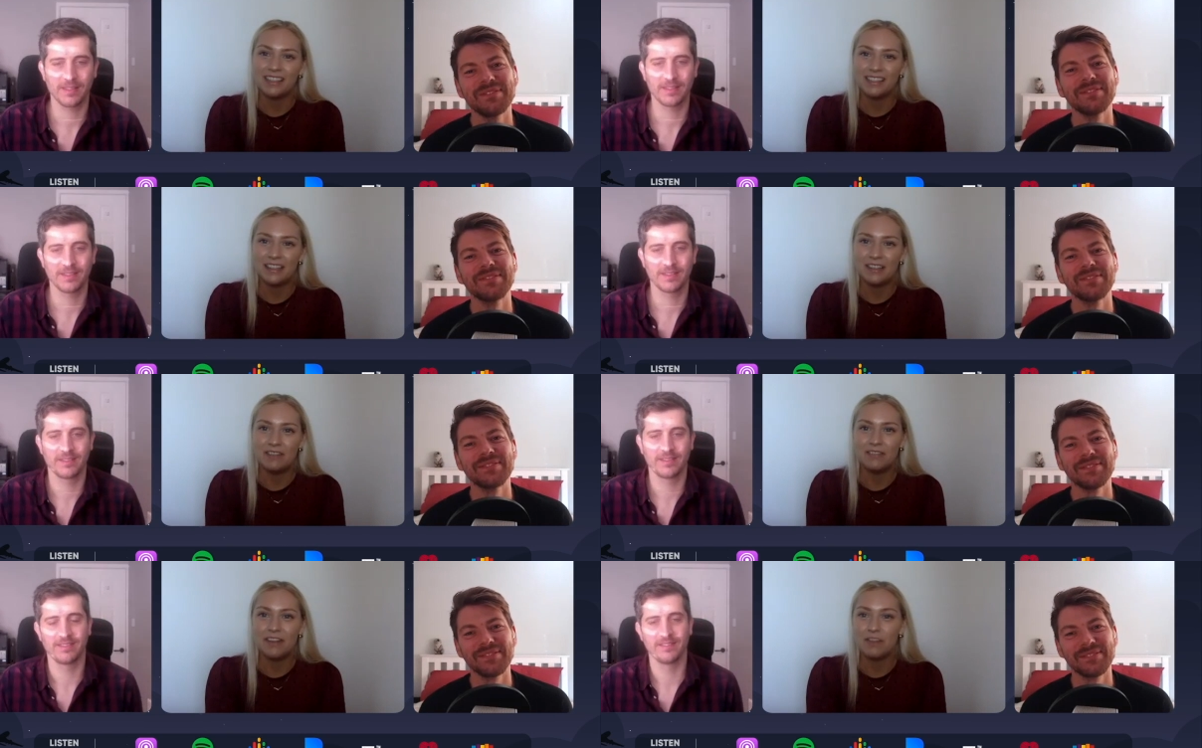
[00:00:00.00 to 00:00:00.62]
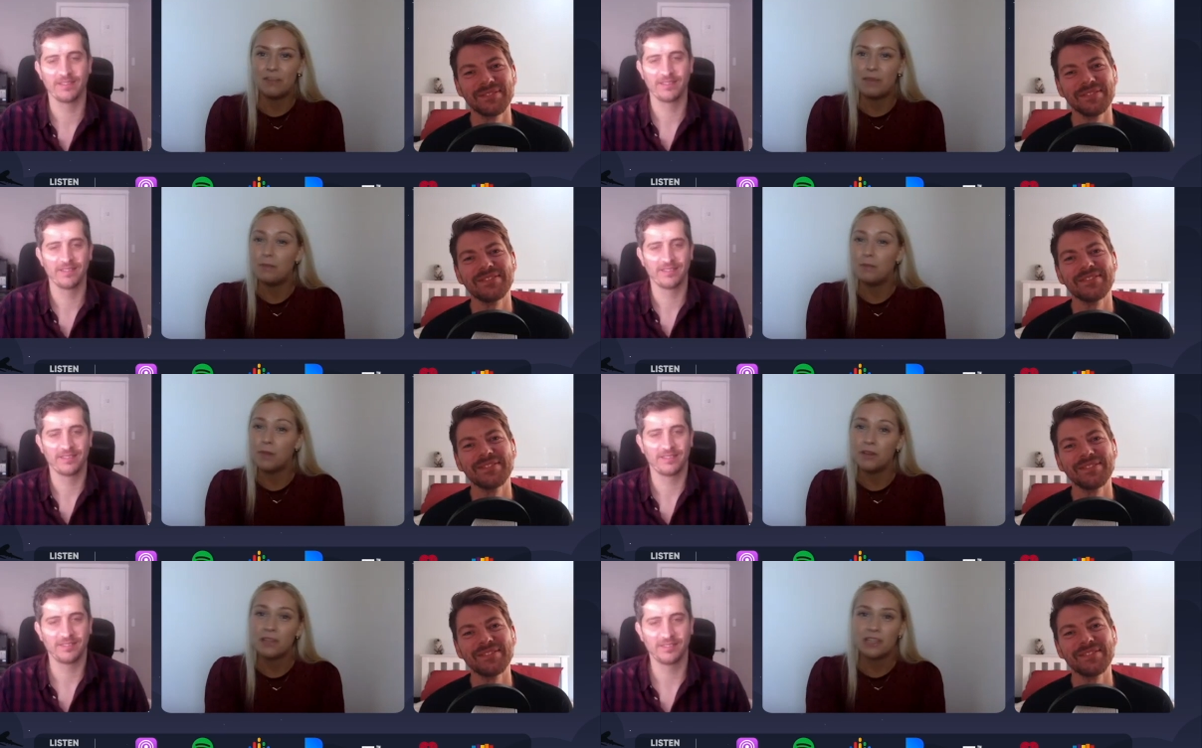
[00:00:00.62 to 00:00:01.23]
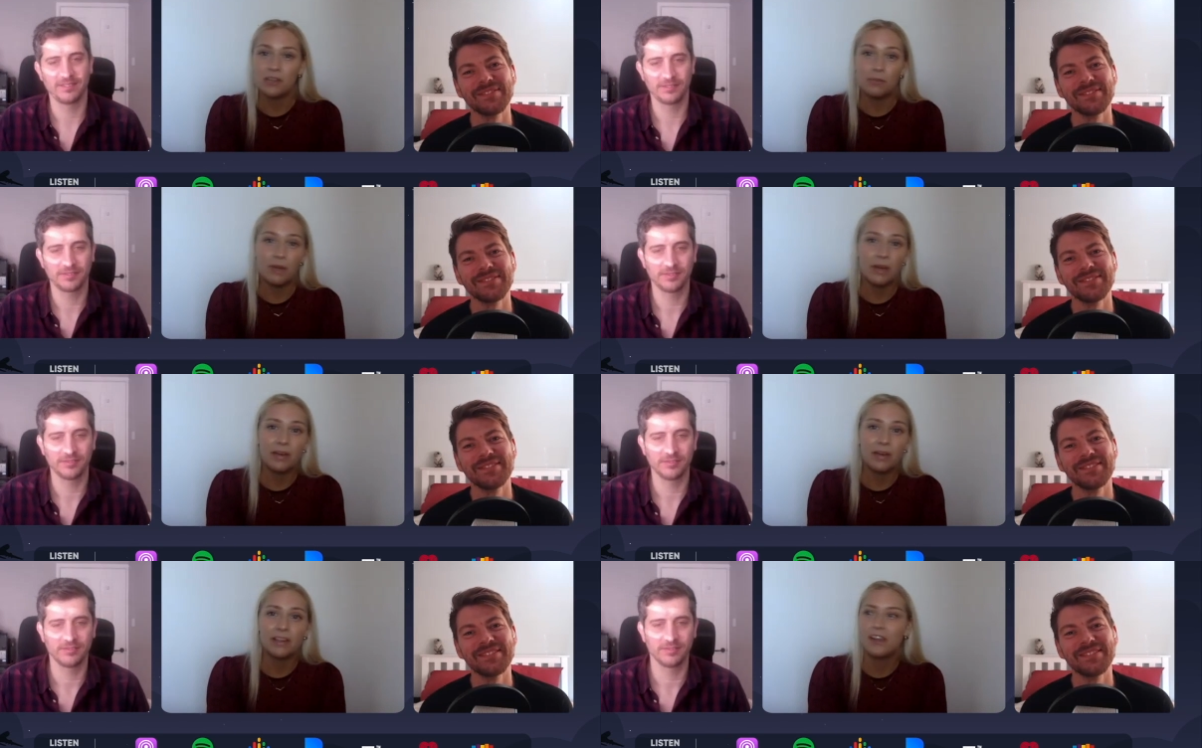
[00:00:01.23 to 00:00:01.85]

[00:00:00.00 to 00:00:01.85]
Speaker 1: Um, I've been mostly on Boeing.